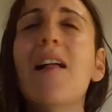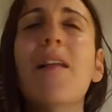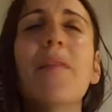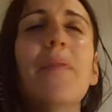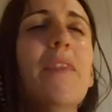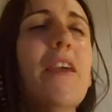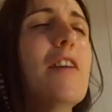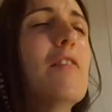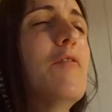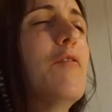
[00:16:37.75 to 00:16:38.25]

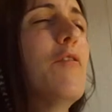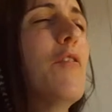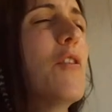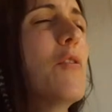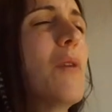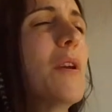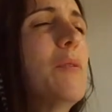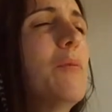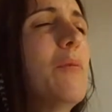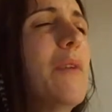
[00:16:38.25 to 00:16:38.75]
Therefore,
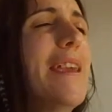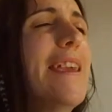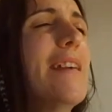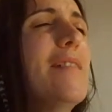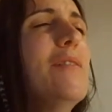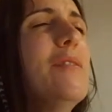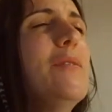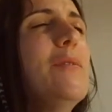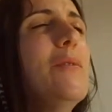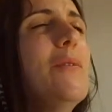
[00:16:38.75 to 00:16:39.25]
what we
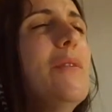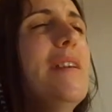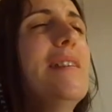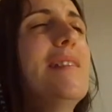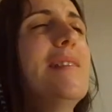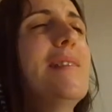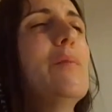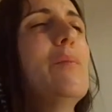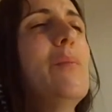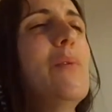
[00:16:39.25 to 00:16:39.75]
can do
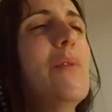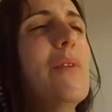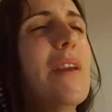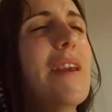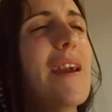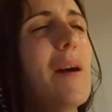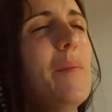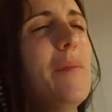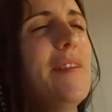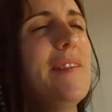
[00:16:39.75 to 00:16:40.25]
is to bring
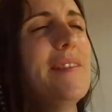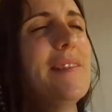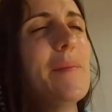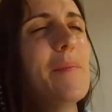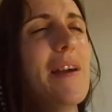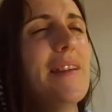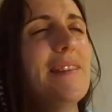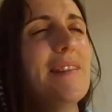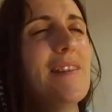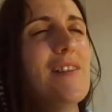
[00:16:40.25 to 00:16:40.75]
up these
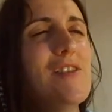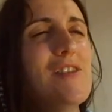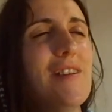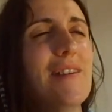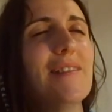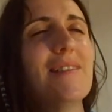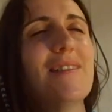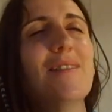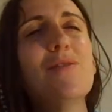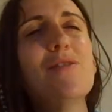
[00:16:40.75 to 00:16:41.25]

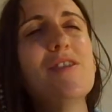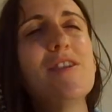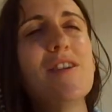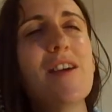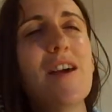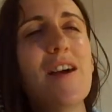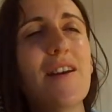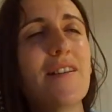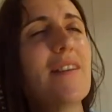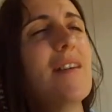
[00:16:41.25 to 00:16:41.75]
messages, to
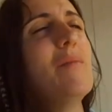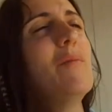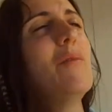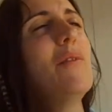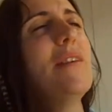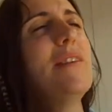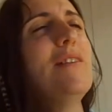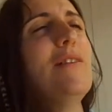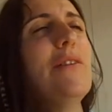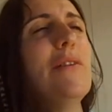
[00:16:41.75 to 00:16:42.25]
share them
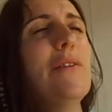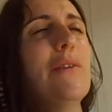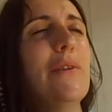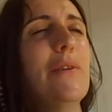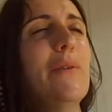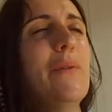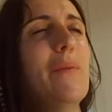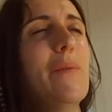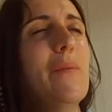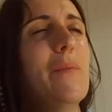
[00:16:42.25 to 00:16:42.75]
with
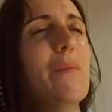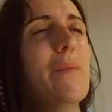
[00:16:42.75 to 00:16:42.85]
you.